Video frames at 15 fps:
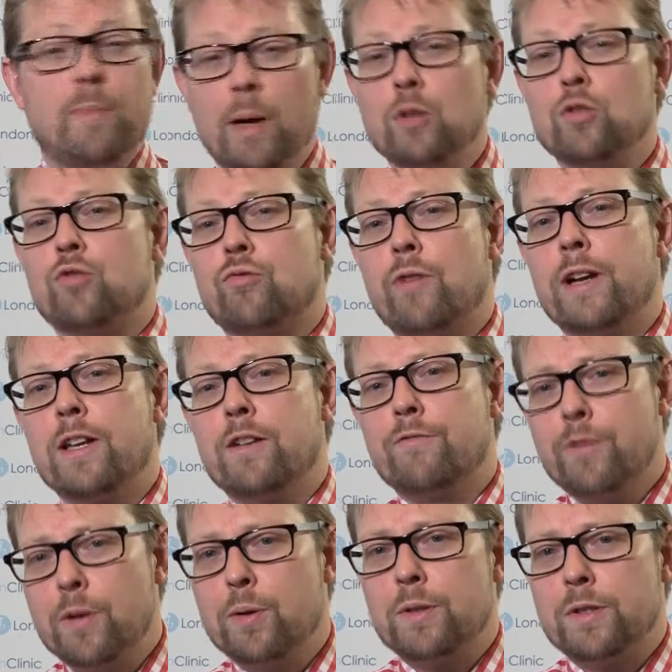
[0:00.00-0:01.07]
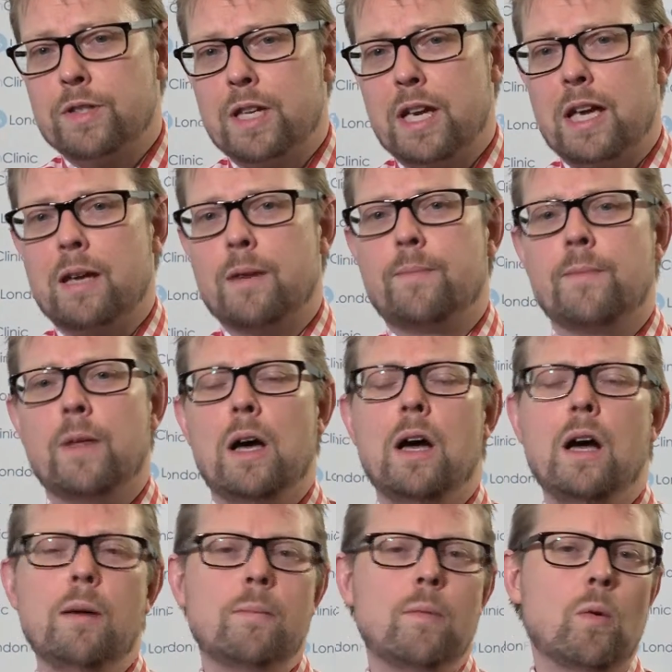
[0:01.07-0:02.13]
pulse radiofrequency?
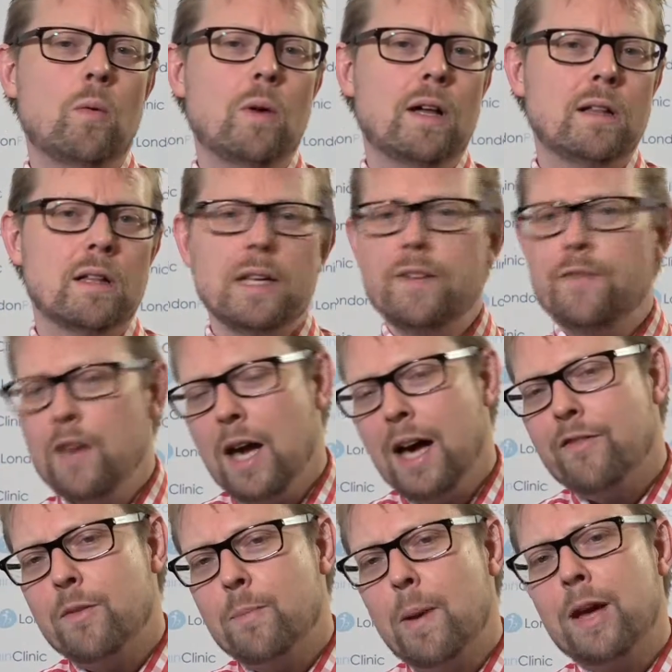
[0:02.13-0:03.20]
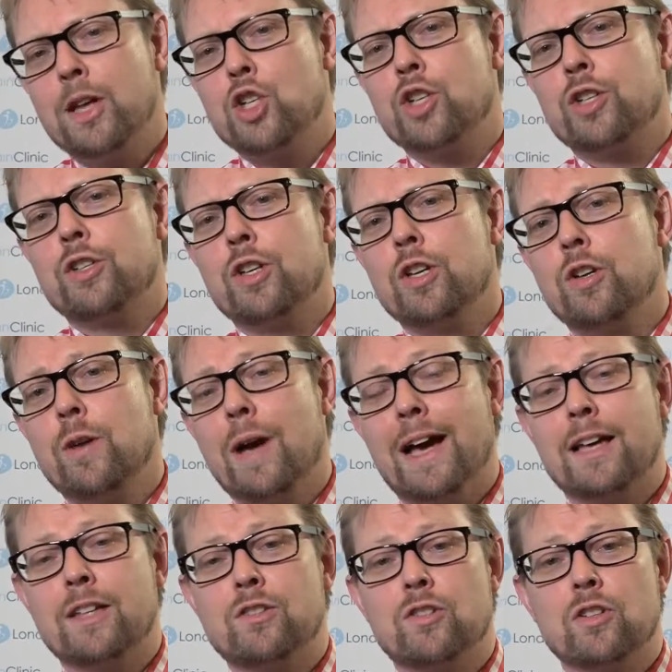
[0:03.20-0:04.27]
Well, if you have a patient who
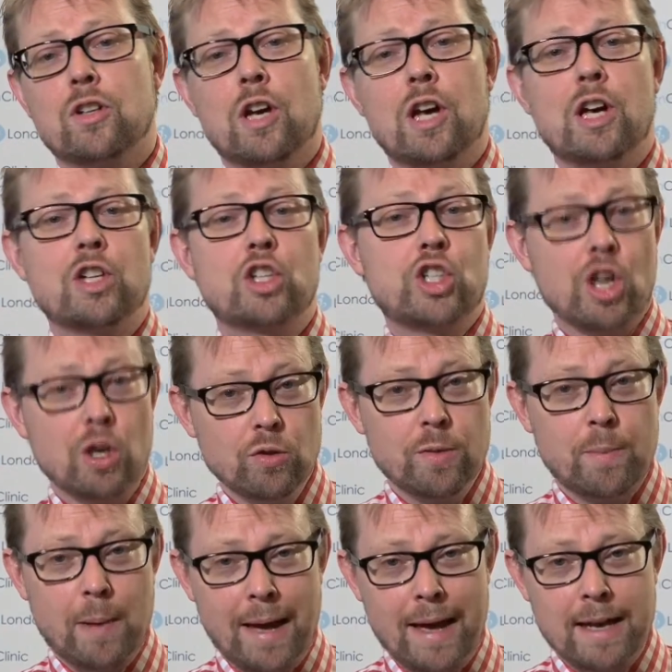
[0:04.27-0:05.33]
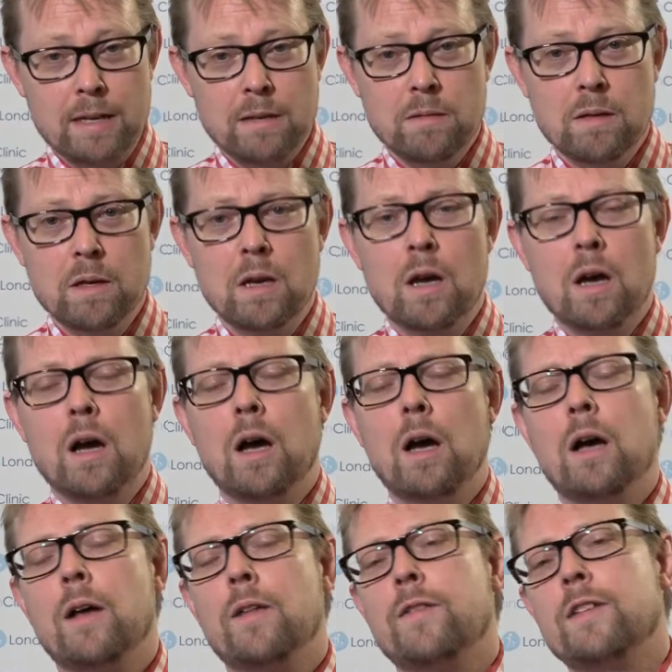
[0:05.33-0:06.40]
has shoulder pain,
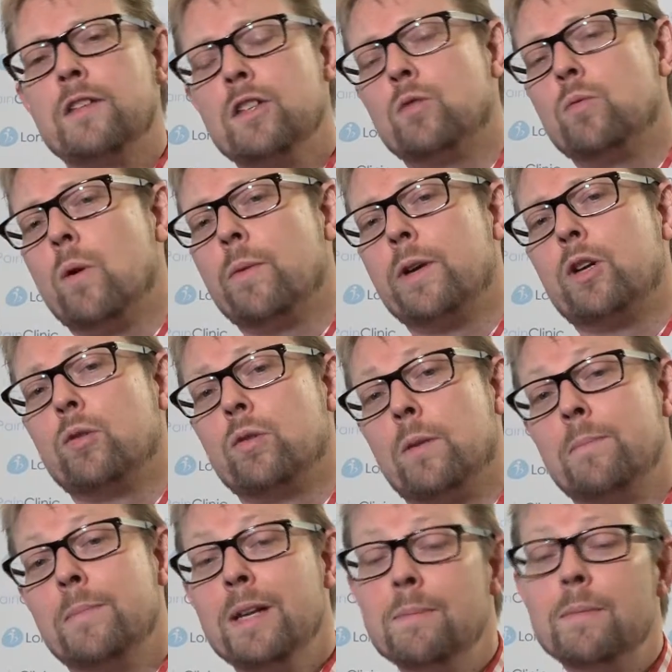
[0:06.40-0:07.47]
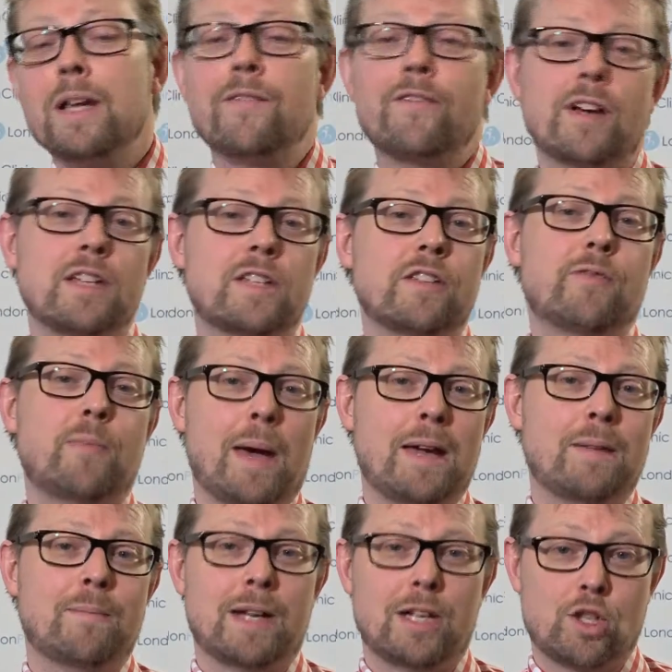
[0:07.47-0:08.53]
this is what we call a minimally invasive
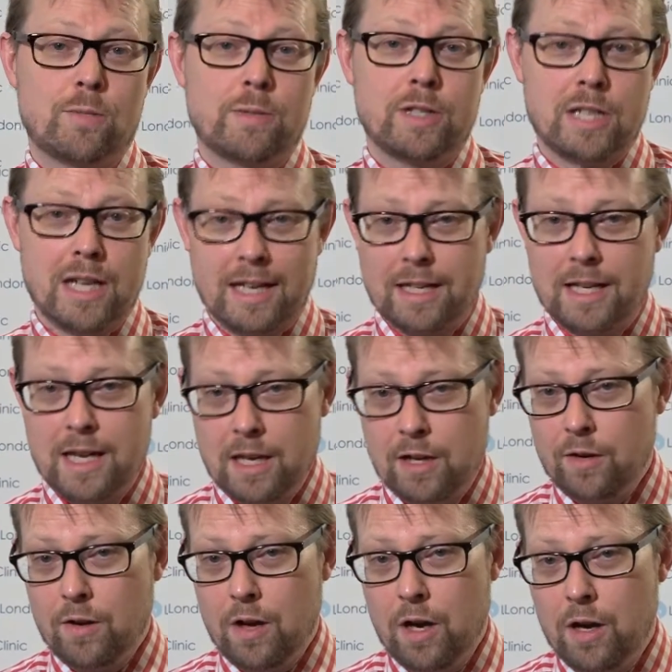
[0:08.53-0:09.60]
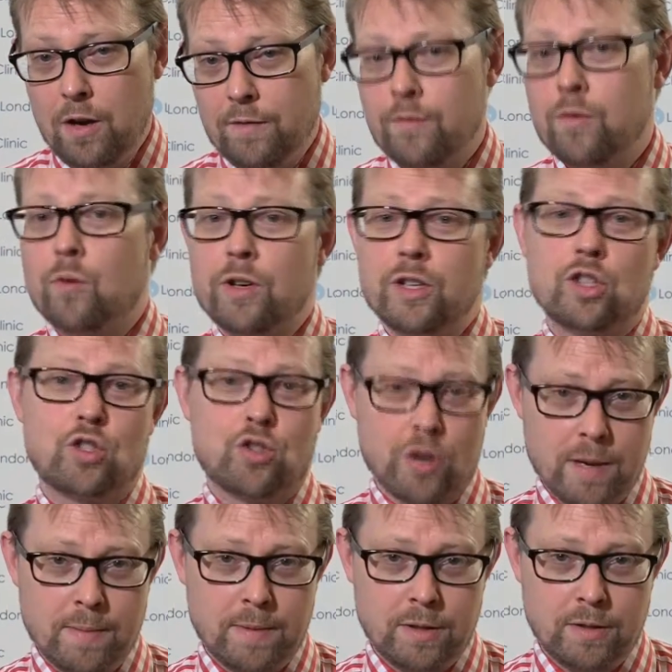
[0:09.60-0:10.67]
pain management technique for its
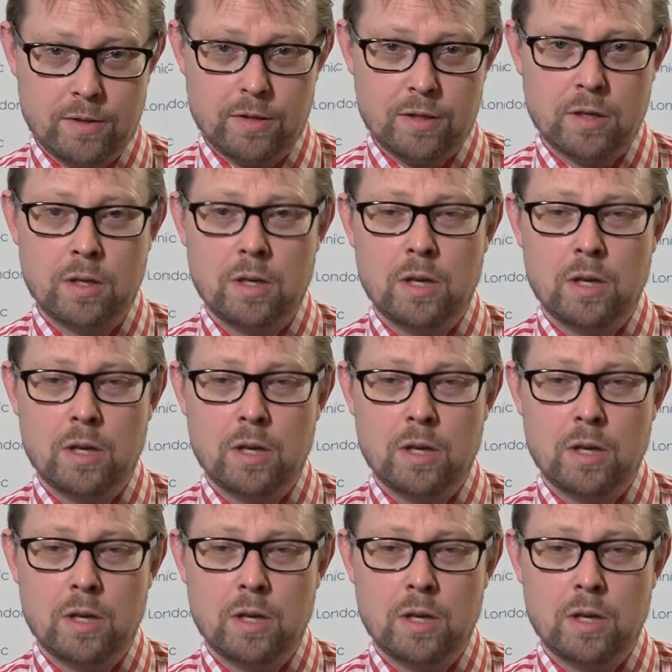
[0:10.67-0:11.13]
treatment.